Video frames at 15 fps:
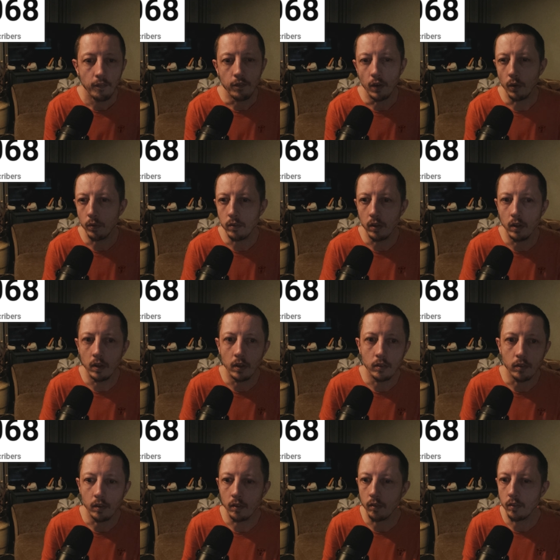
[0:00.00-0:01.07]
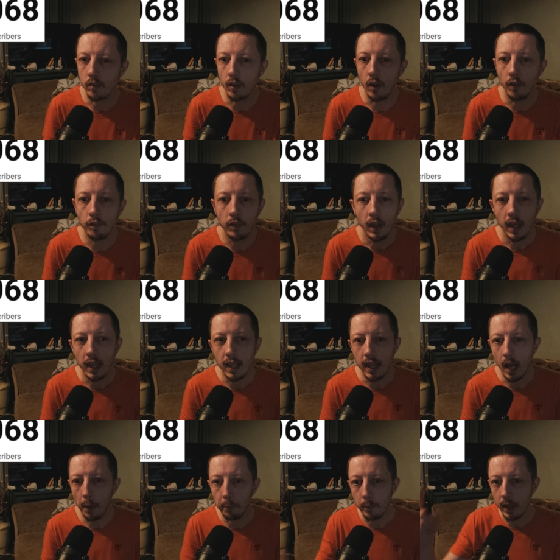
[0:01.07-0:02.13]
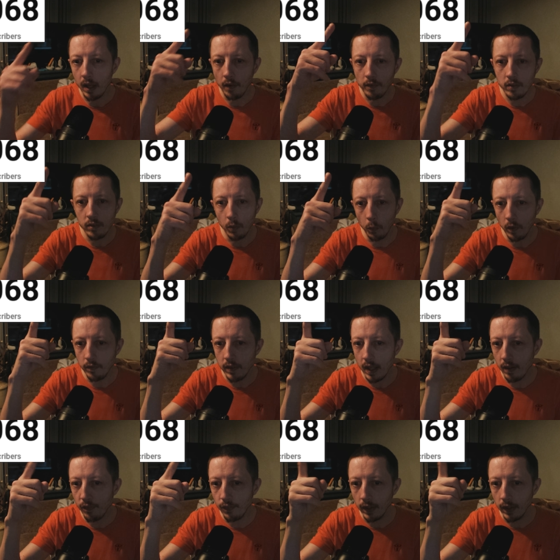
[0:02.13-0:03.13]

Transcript: filters and stuff. He helped me obviously with this